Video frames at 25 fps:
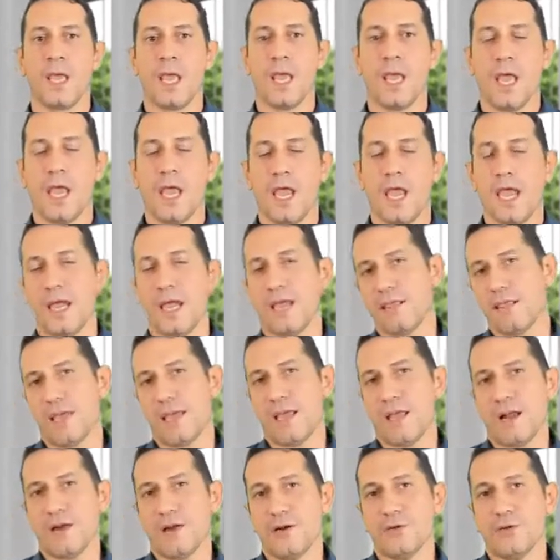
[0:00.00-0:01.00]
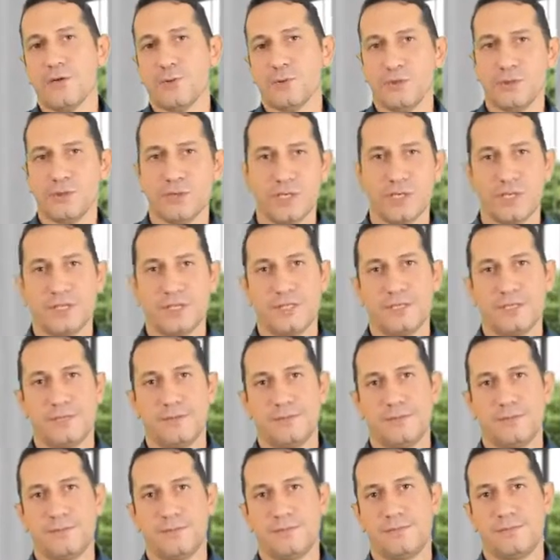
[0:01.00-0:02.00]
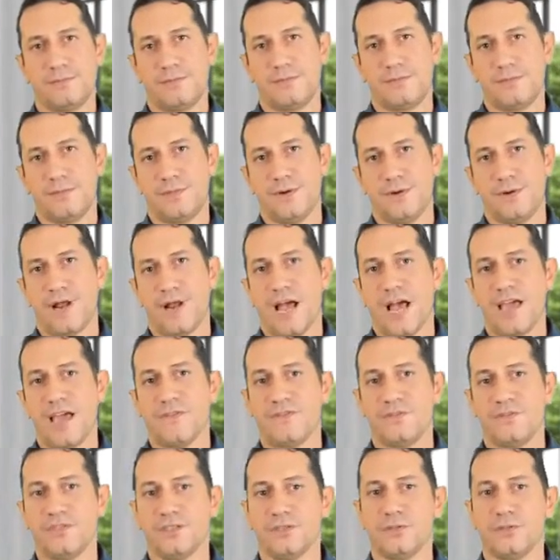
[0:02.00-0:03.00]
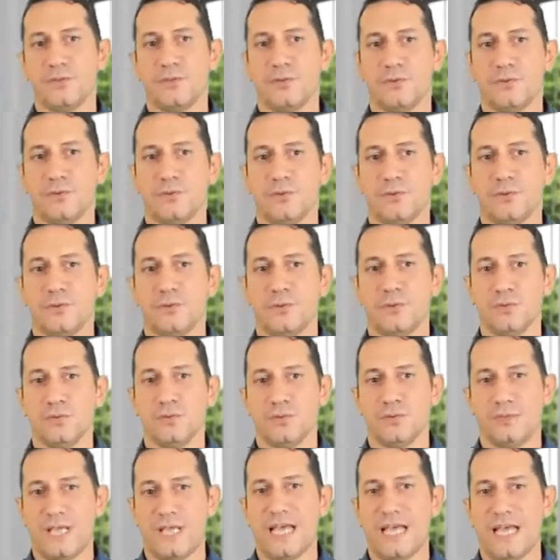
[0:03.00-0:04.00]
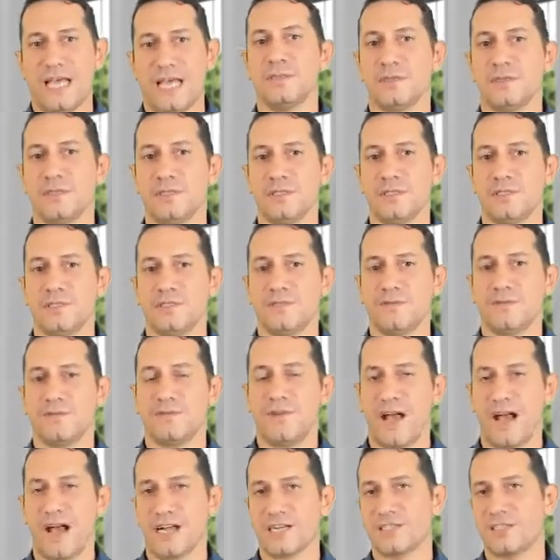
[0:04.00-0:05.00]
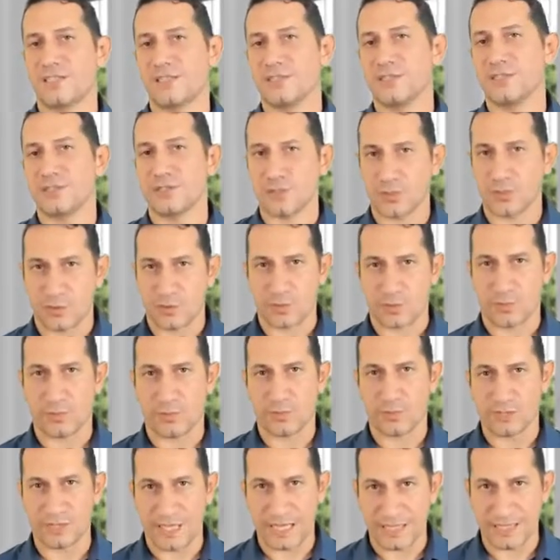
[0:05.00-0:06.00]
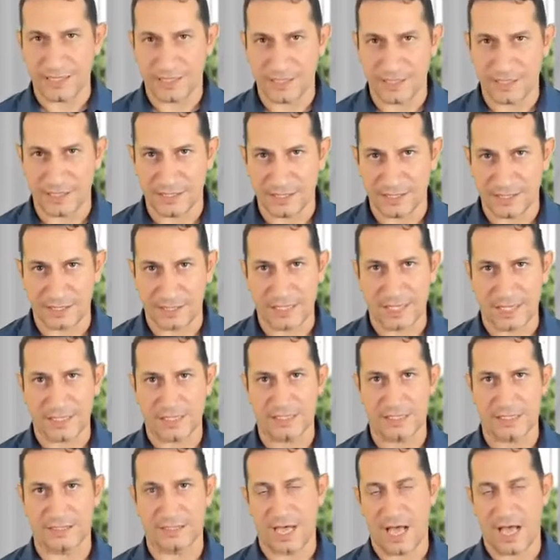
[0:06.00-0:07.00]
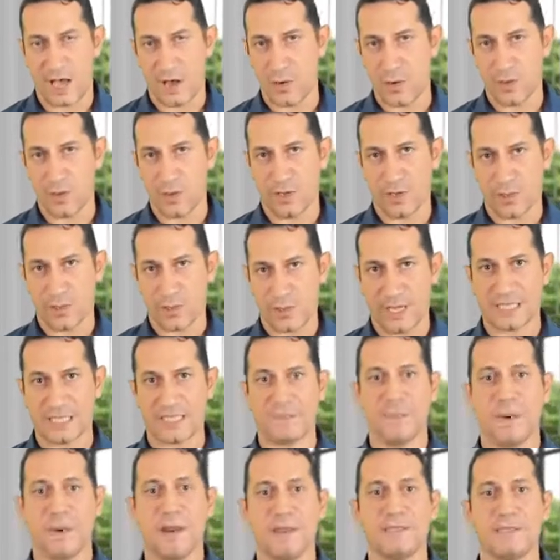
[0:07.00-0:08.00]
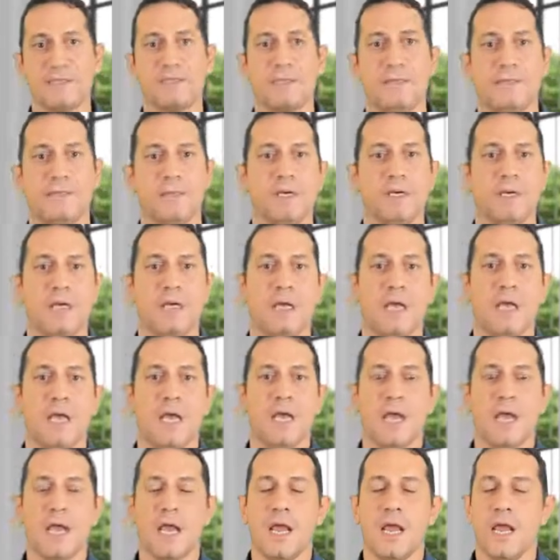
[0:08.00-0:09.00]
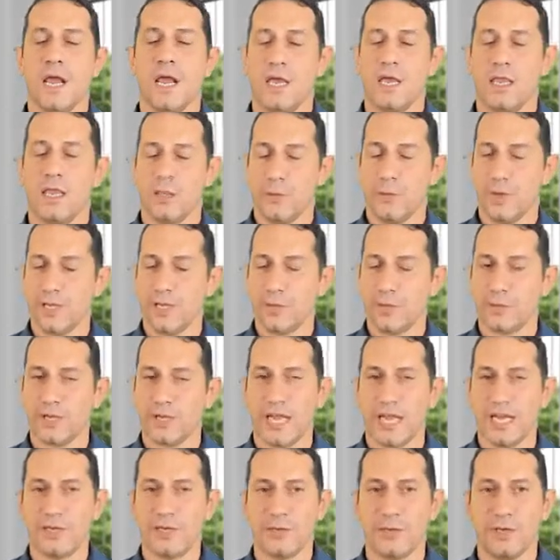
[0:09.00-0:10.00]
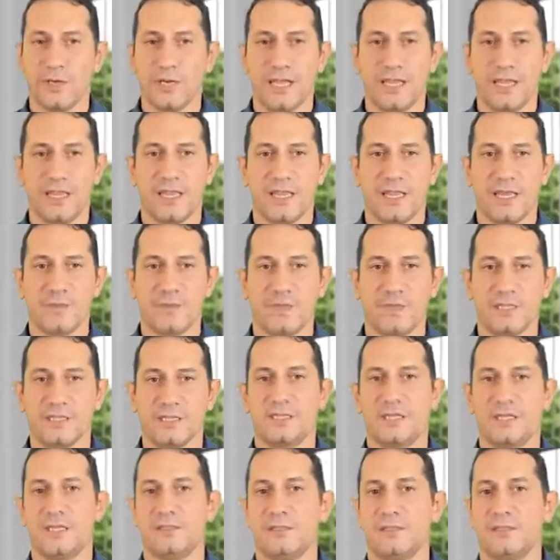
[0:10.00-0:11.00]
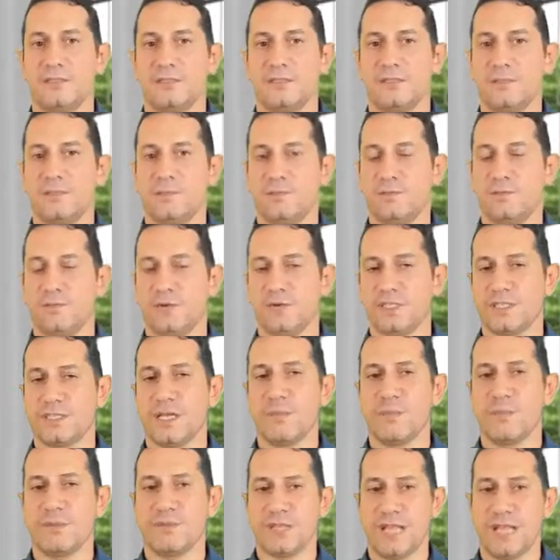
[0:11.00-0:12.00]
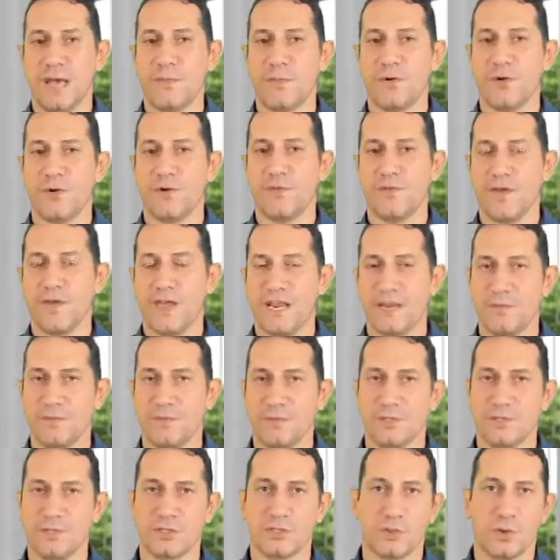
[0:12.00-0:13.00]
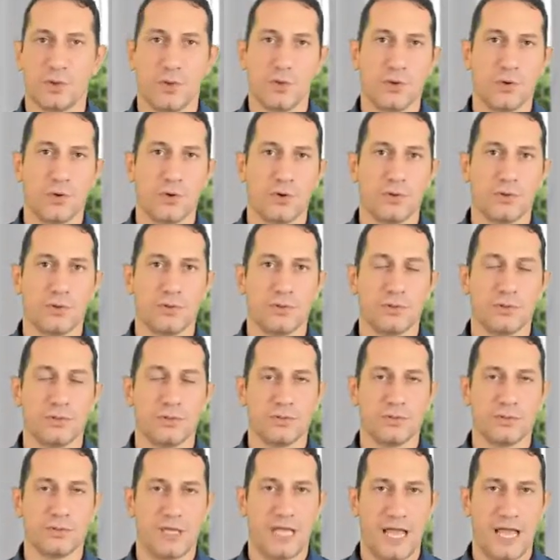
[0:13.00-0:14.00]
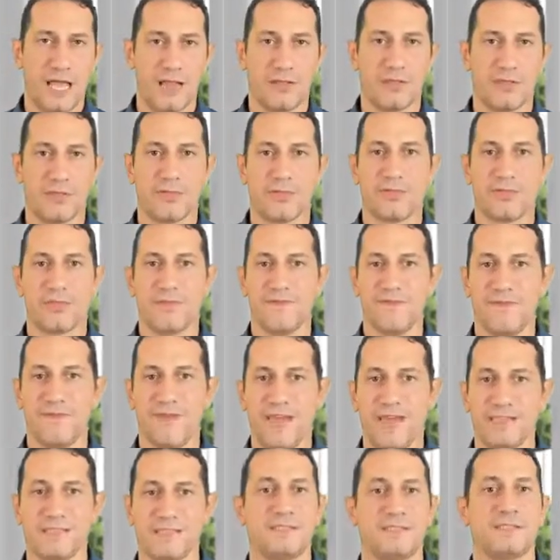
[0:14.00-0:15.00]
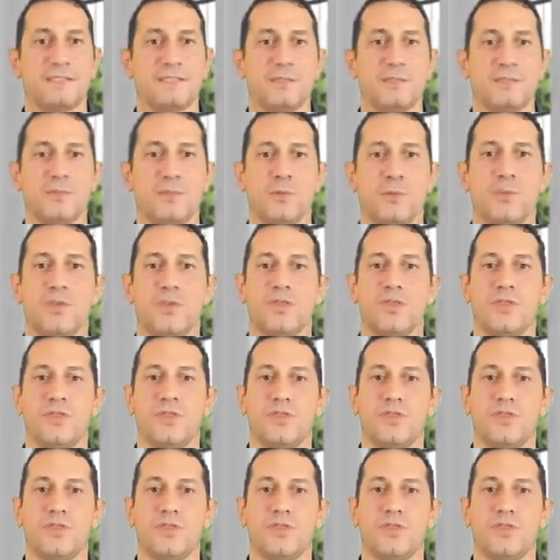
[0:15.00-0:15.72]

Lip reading: And they are usually derived into decimals, fractions, or percentages. That's how we express them. And the way to calculate them is that, for example, number of animals or health events with